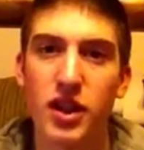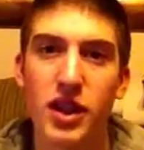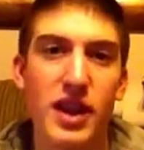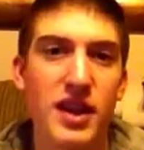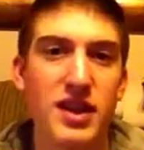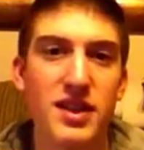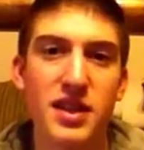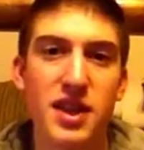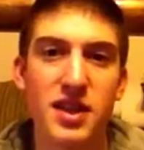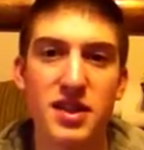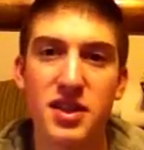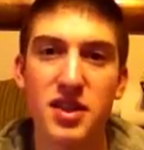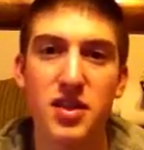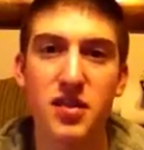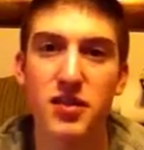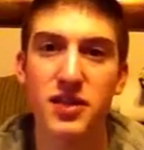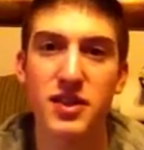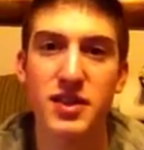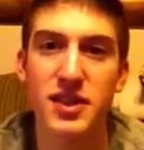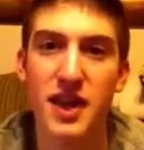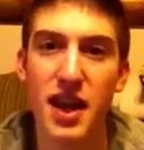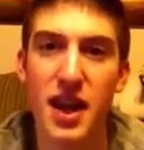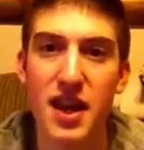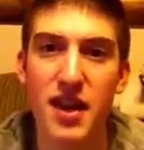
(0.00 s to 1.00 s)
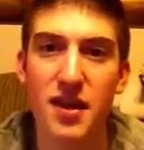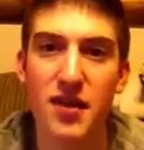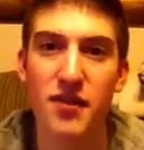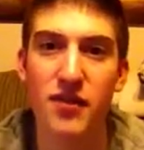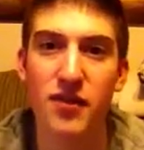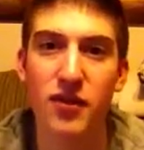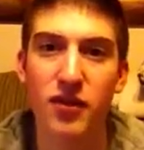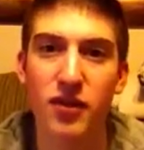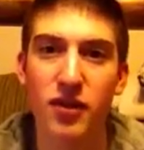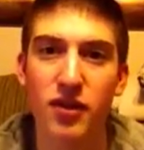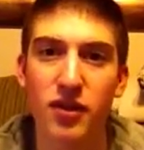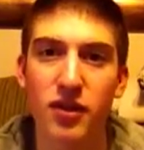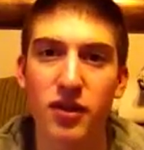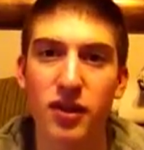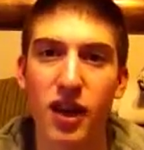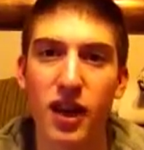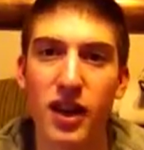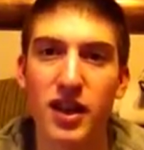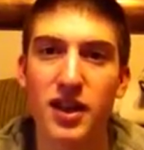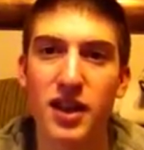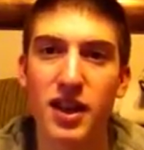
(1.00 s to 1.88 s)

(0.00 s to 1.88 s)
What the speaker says: it doesn't save. Like,